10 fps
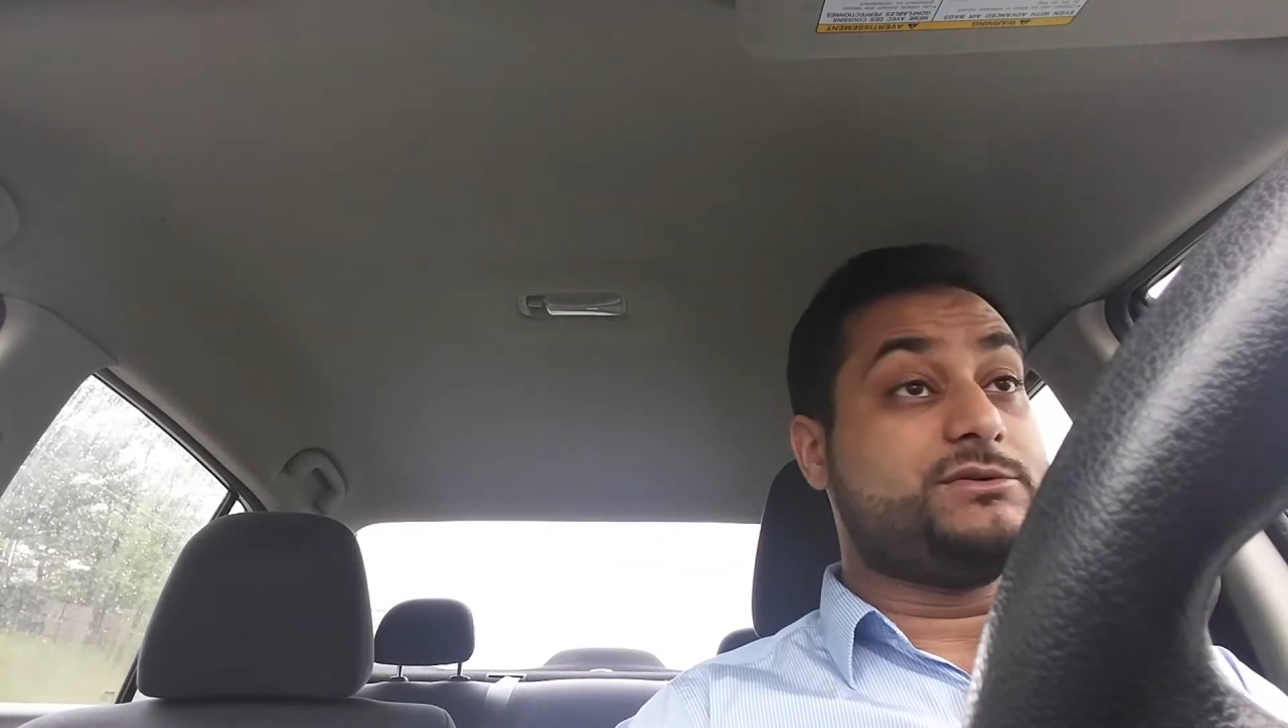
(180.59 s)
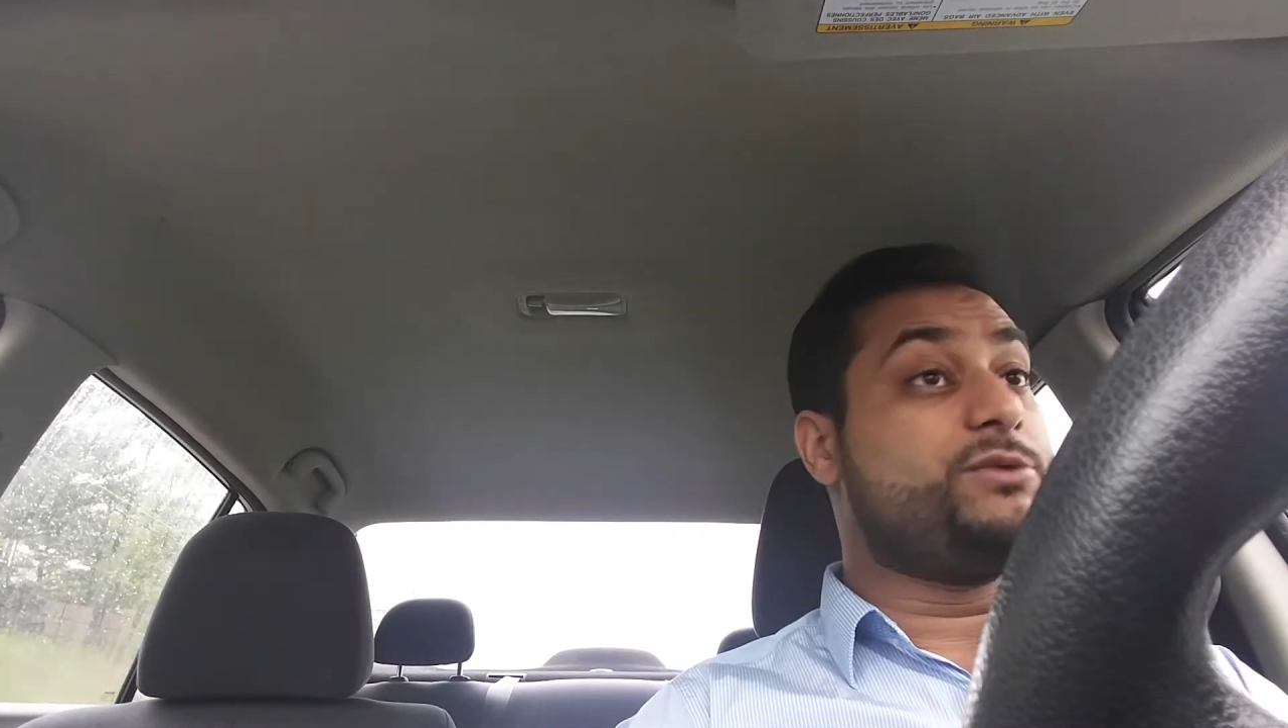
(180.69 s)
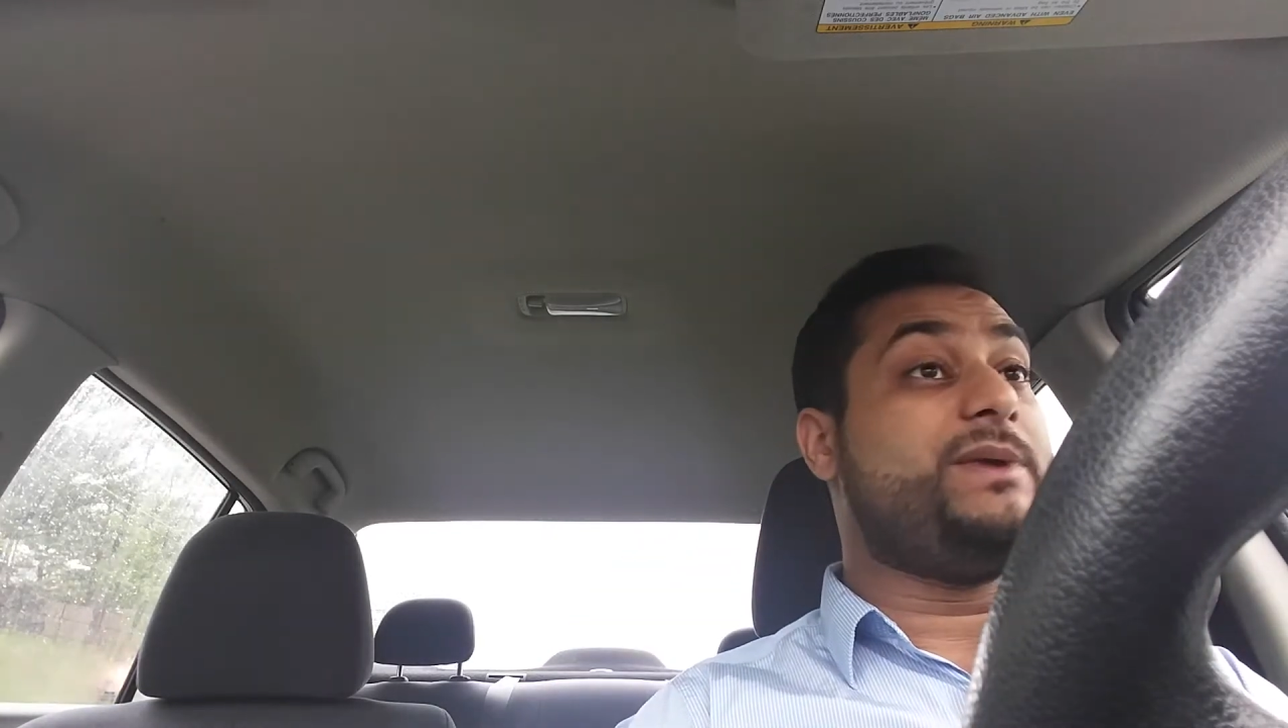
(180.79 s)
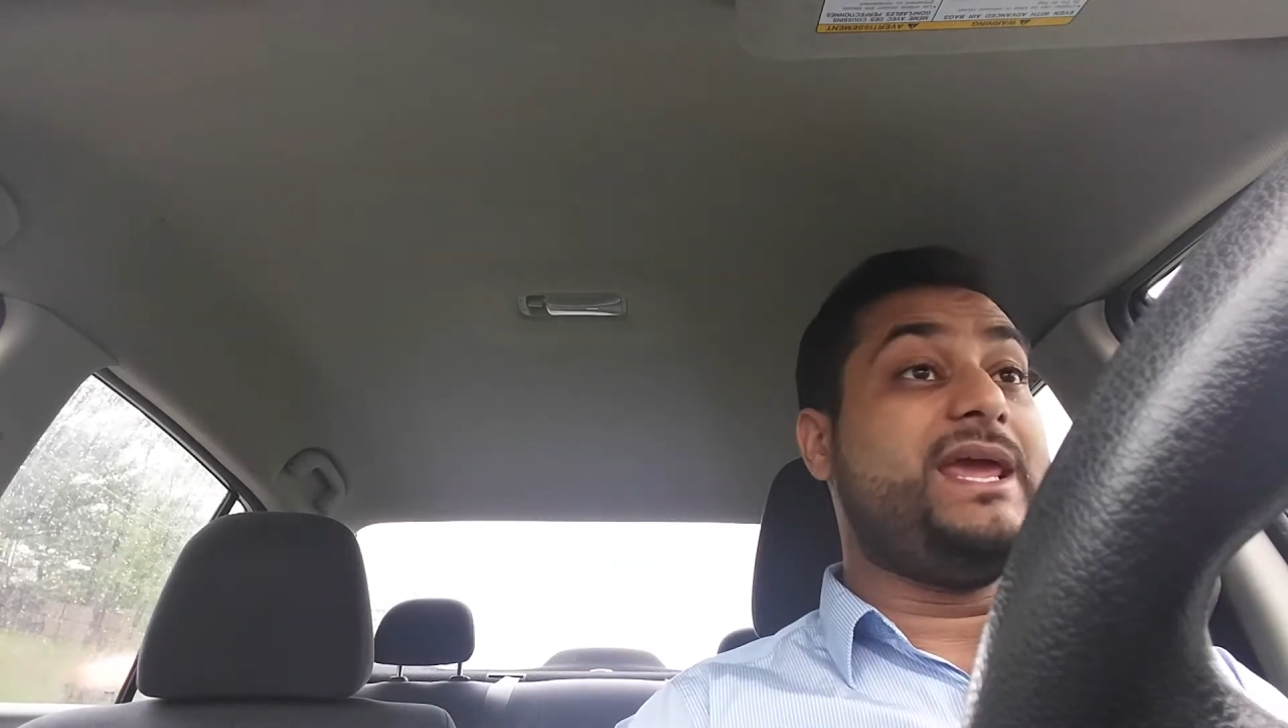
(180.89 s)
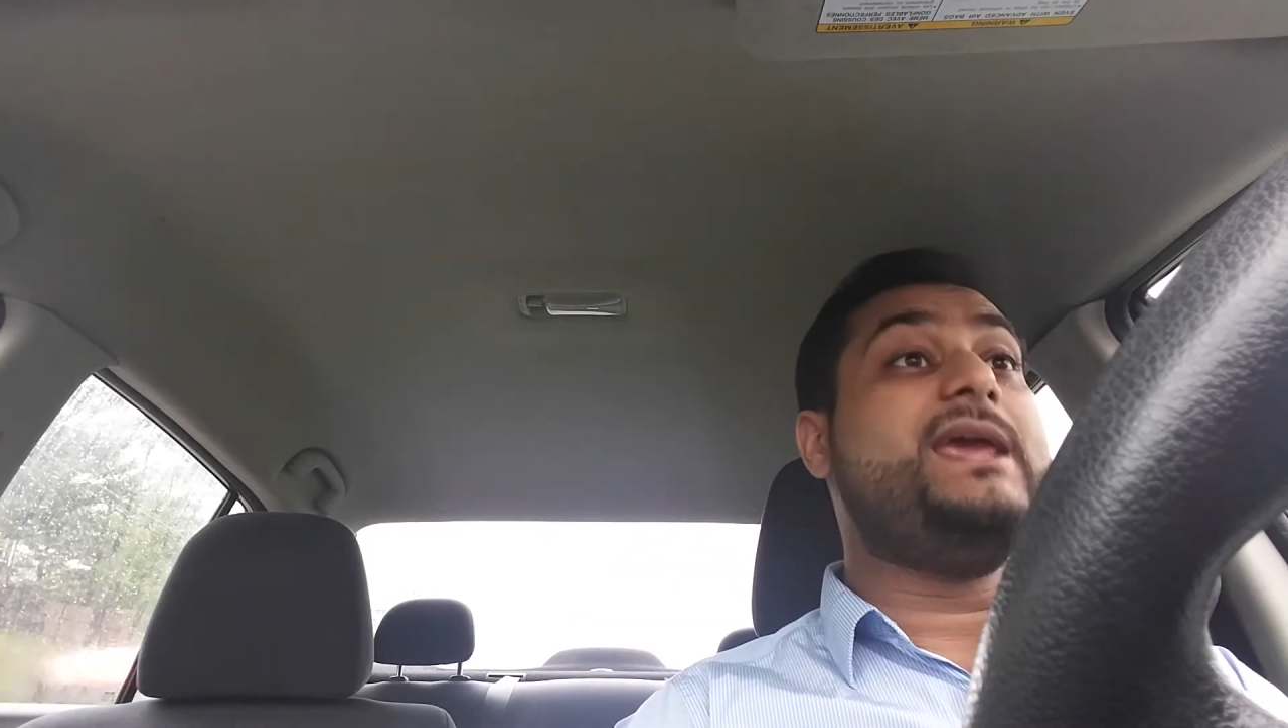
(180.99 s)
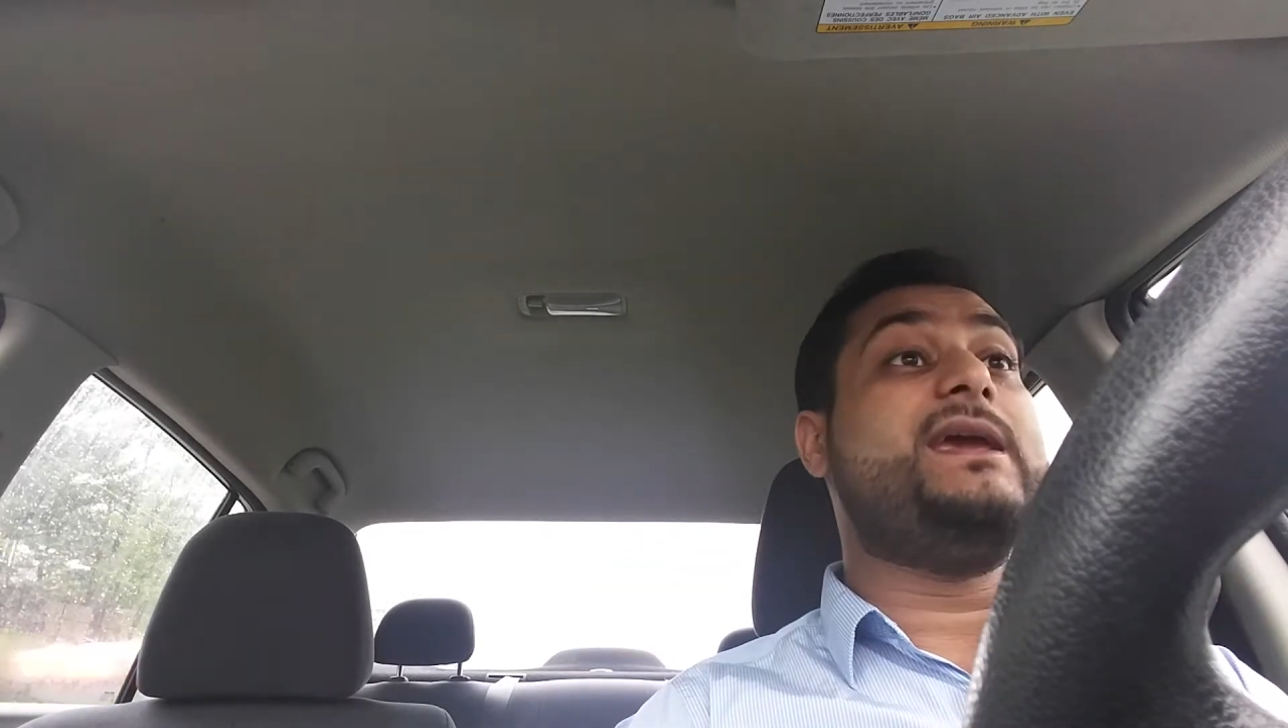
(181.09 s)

to me,